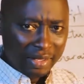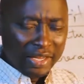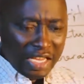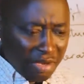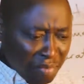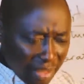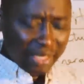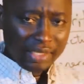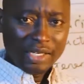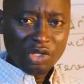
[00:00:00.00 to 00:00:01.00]

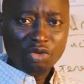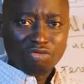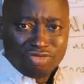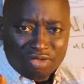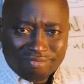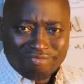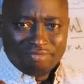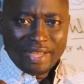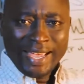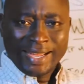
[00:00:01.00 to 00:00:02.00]
Immediately you
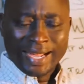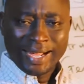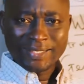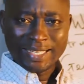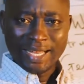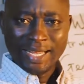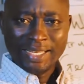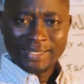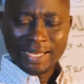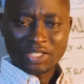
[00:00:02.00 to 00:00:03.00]
encounter
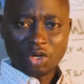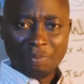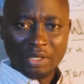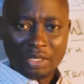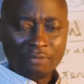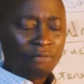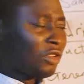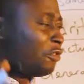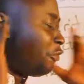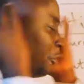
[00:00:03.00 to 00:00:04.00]
that topic,
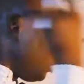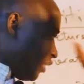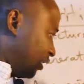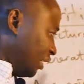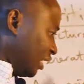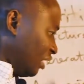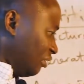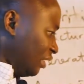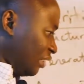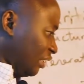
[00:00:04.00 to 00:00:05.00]
food
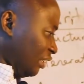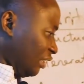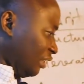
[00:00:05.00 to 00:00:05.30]
security.